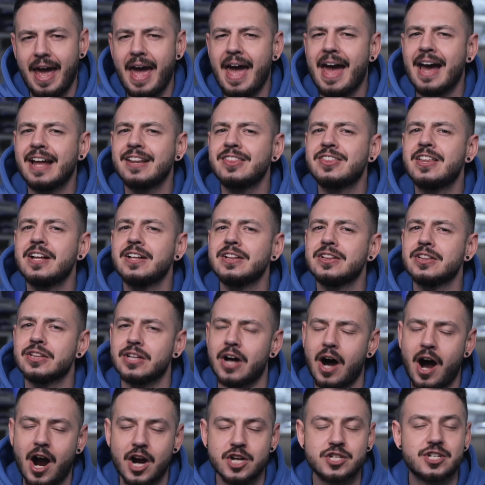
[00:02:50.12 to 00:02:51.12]
and the
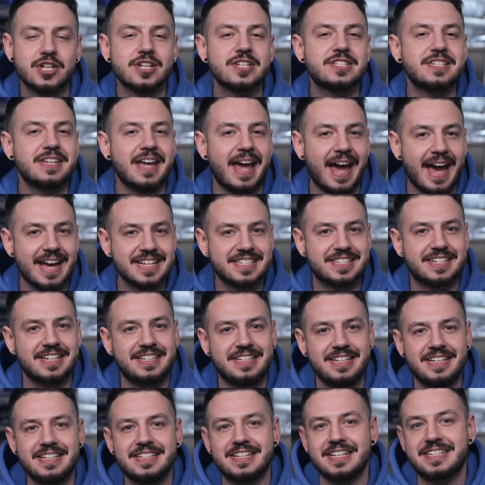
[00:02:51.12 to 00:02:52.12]
largest
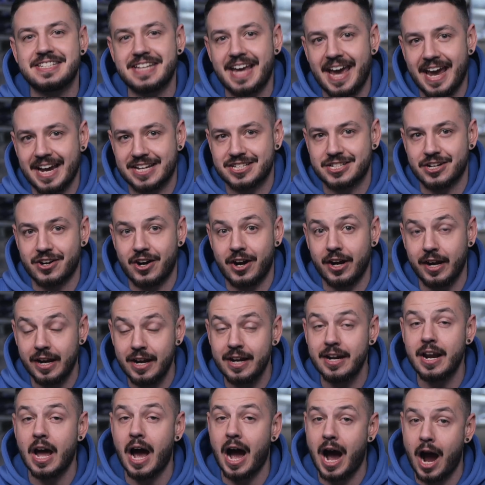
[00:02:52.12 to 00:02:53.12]
SDD detector
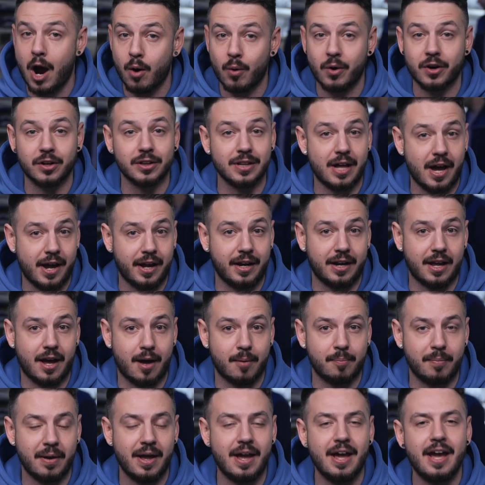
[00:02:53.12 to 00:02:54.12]
in our
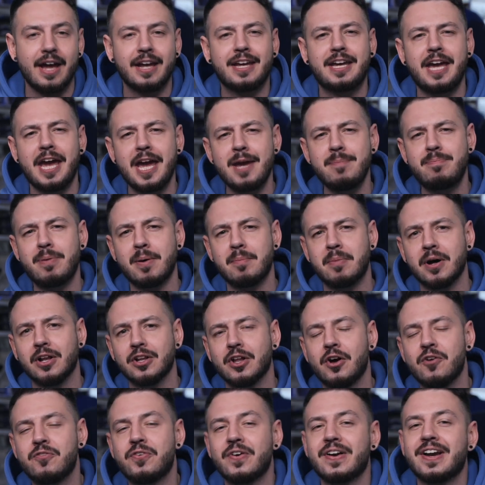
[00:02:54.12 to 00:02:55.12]
lineup, capable
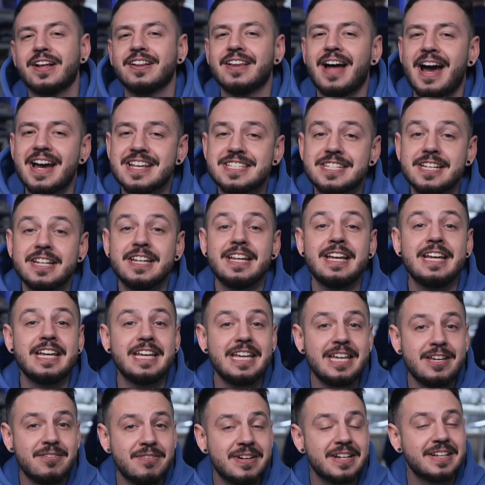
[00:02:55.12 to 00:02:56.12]
of analyzing
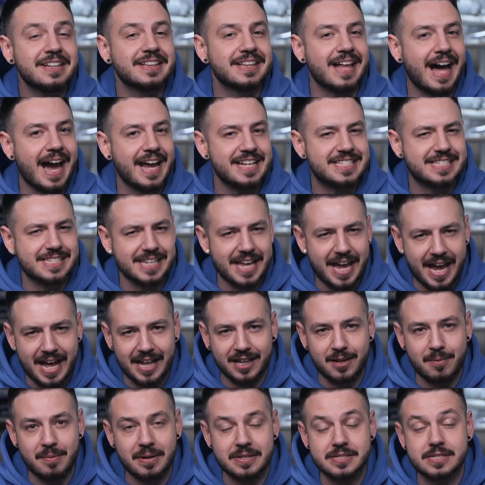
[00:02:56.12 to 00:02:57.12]
even light
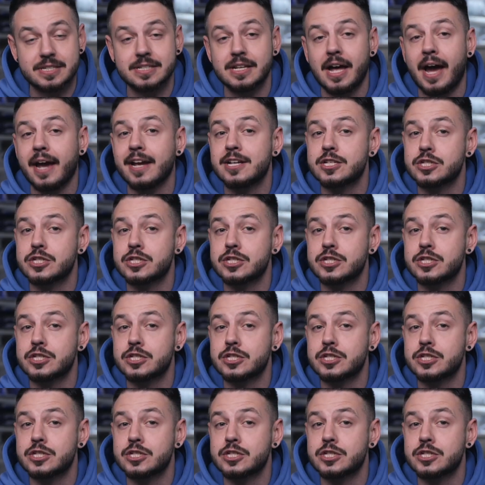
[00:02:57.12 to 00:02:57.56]
elements like